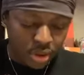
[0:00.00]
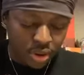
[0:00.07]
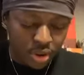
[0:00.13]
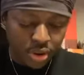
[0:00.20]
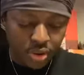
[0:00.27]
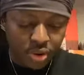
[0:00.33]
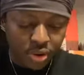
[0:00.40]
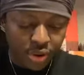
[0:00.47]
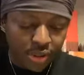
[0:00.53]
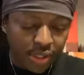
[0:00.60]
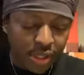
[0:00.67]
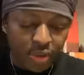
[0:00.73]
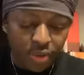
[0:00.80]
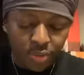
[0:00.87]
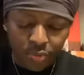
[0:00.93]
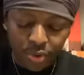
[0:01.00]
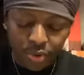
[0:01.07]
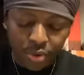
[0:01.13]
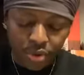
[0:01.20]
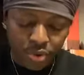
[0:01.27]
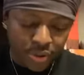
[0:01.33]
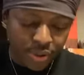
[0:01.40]
Let's go into Nahum real
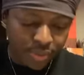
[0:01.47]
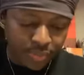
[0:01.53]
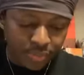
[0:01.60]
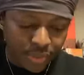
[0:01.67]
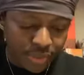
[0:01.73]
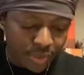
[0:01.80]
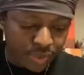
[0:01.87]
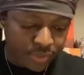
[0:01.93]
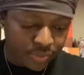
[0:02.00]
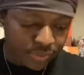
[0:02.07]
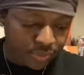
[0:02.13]
quick, right?